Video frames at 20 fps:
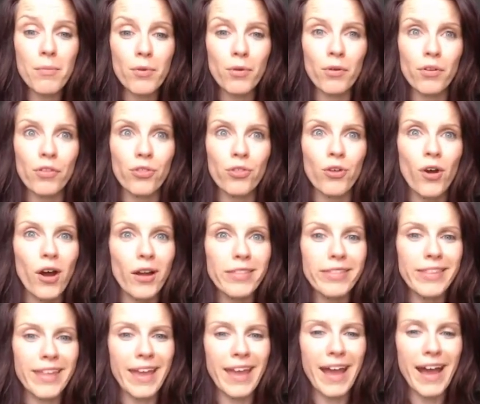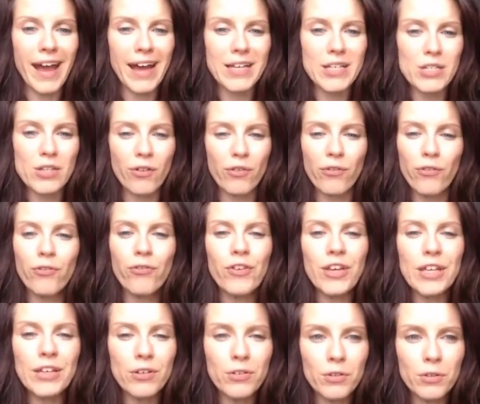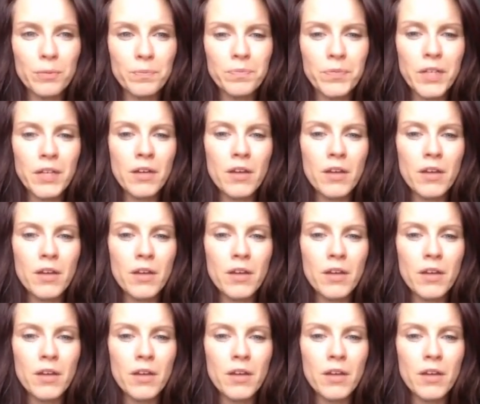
or thought they had to feel.